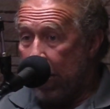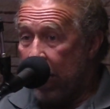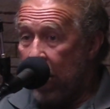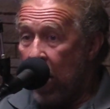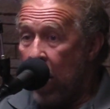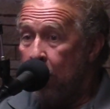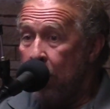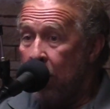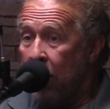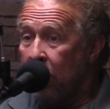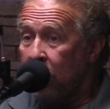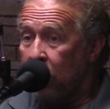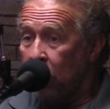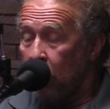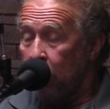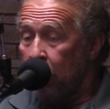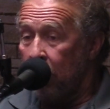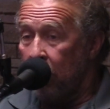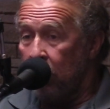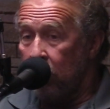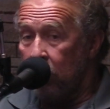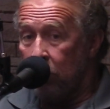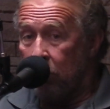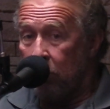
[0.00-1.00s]
He came out there
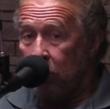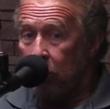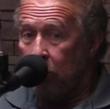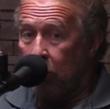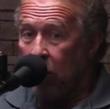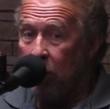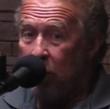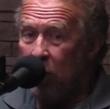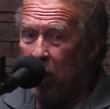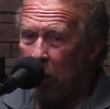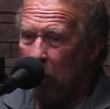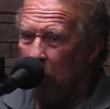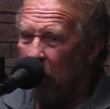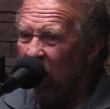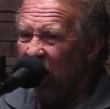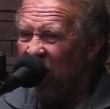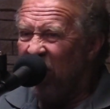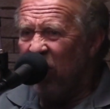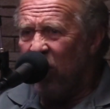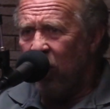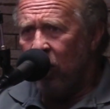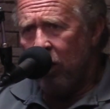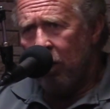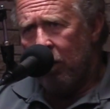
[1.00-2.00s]
about maybe a month.